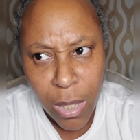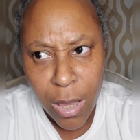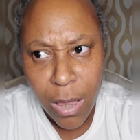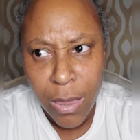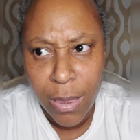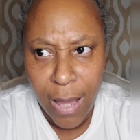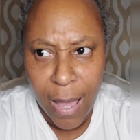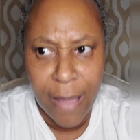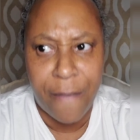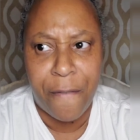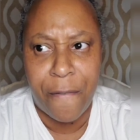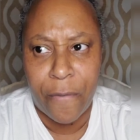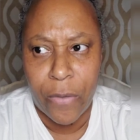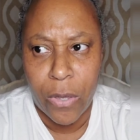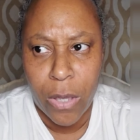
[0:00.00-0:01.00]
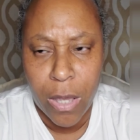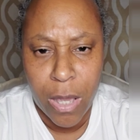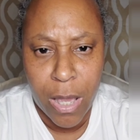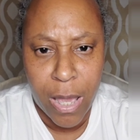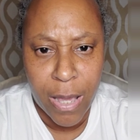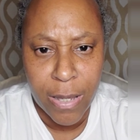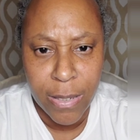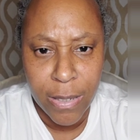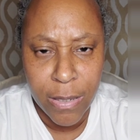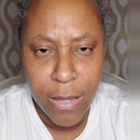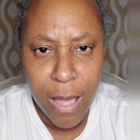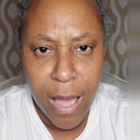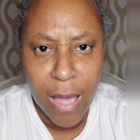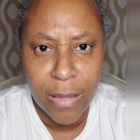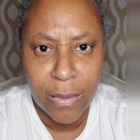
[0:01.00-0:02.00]
life as
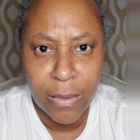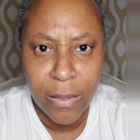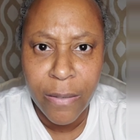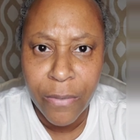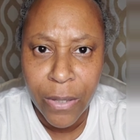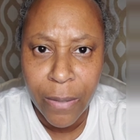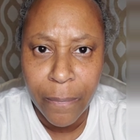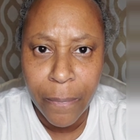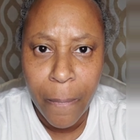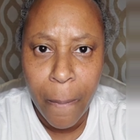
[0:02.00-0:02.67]
I live it